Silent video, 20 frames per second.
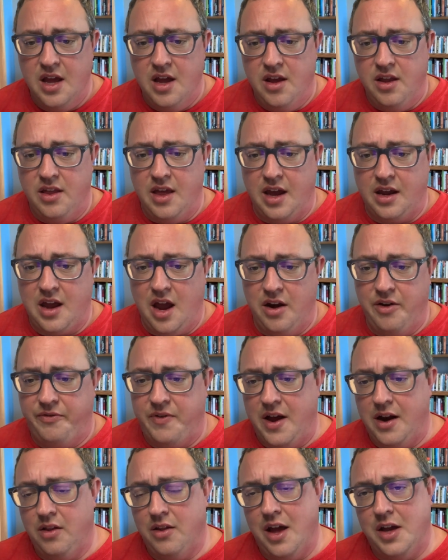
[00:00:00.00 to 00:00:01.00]
That kind of
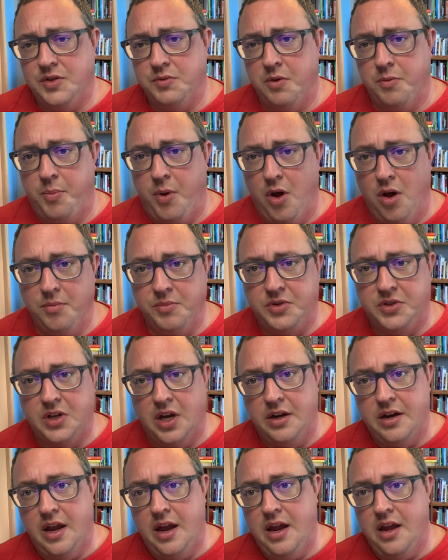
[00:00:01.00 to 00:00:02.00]
finalizes with Palm
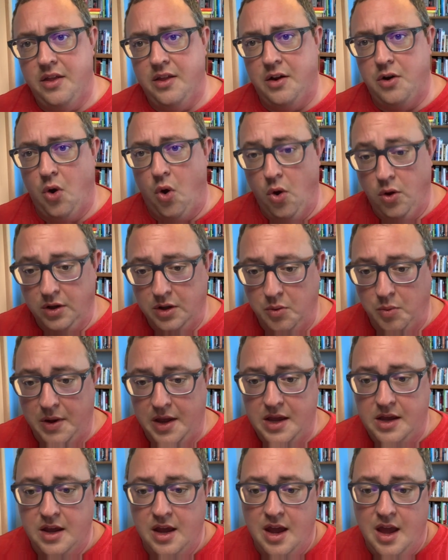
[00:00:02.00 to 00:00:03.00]
Sunday and then Holy
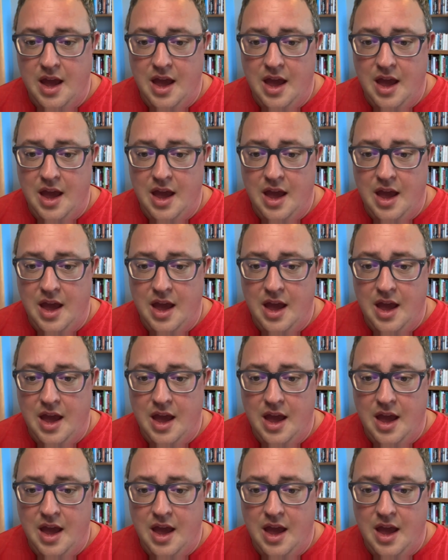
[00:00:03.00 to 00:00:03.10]
Week.